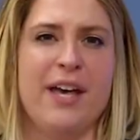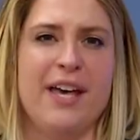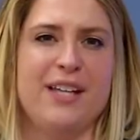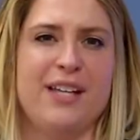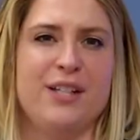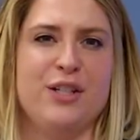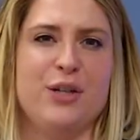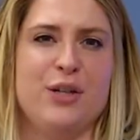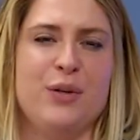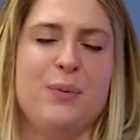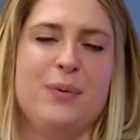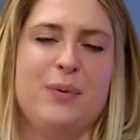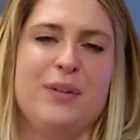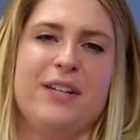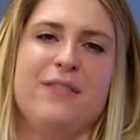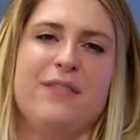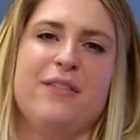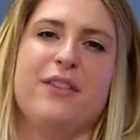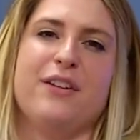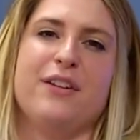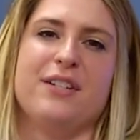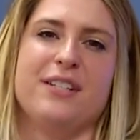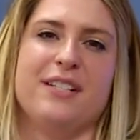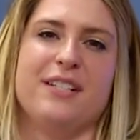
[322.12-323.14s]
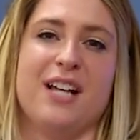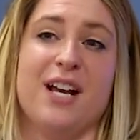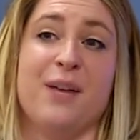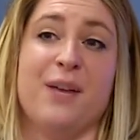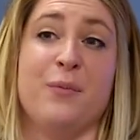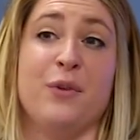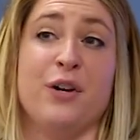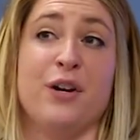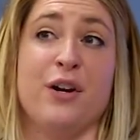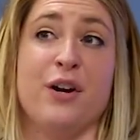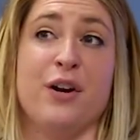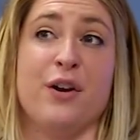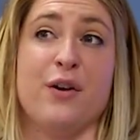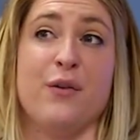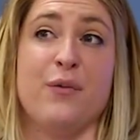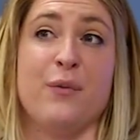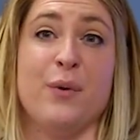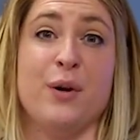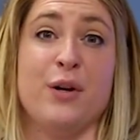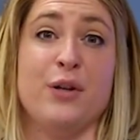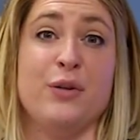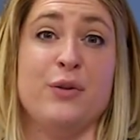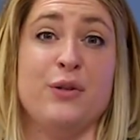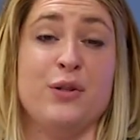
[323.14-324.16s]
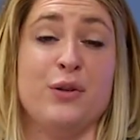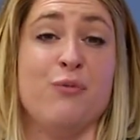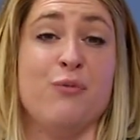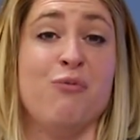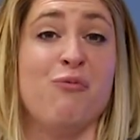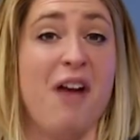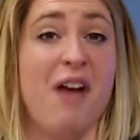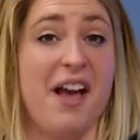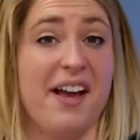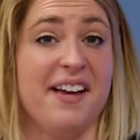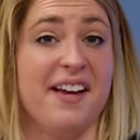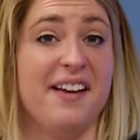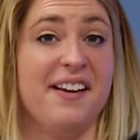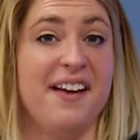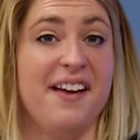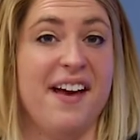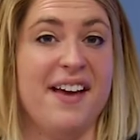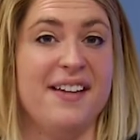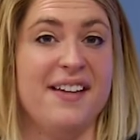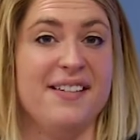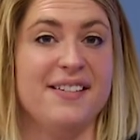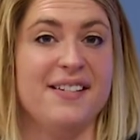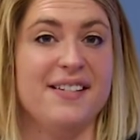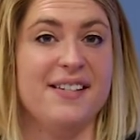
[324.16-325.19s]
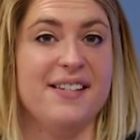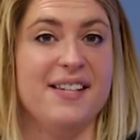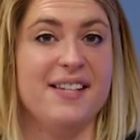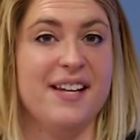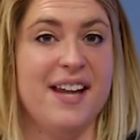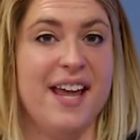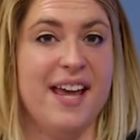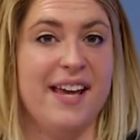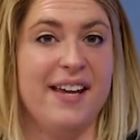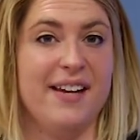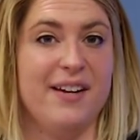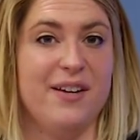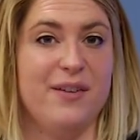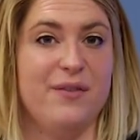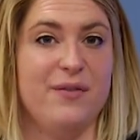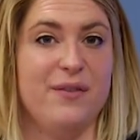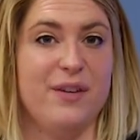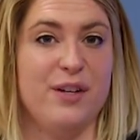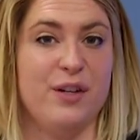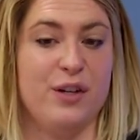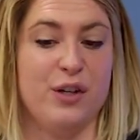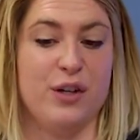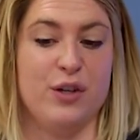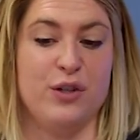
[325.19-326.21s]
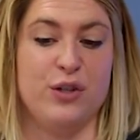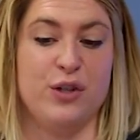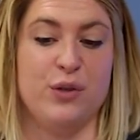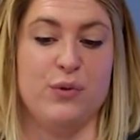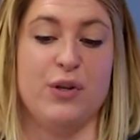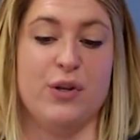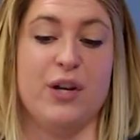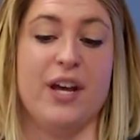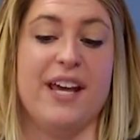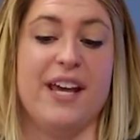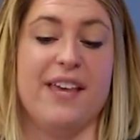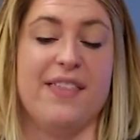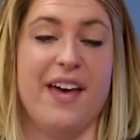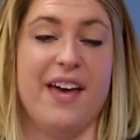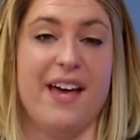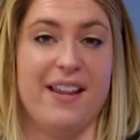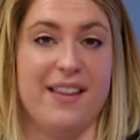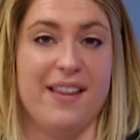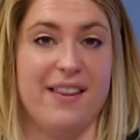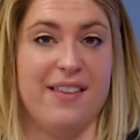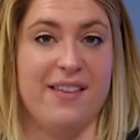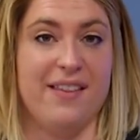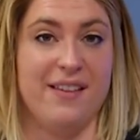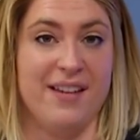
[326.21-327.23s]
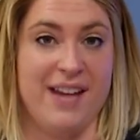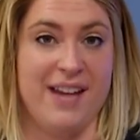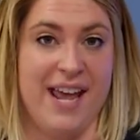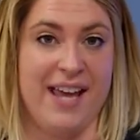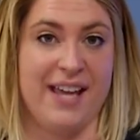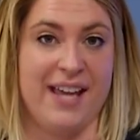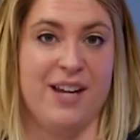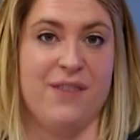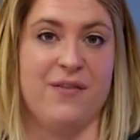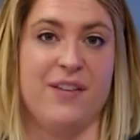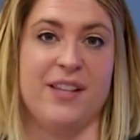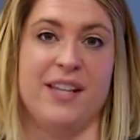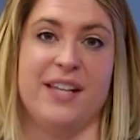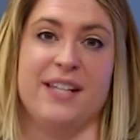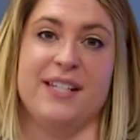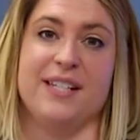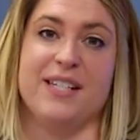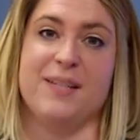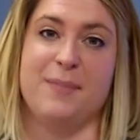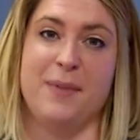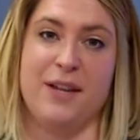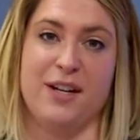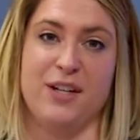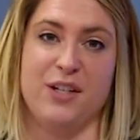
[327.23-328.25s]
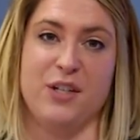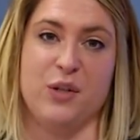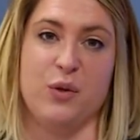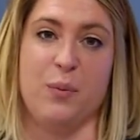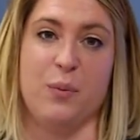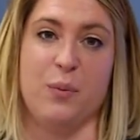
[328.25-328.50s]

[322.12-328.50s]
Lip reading: Do you believe that there's a time where you should recognize the negative, and could you take that negative and then spin it to a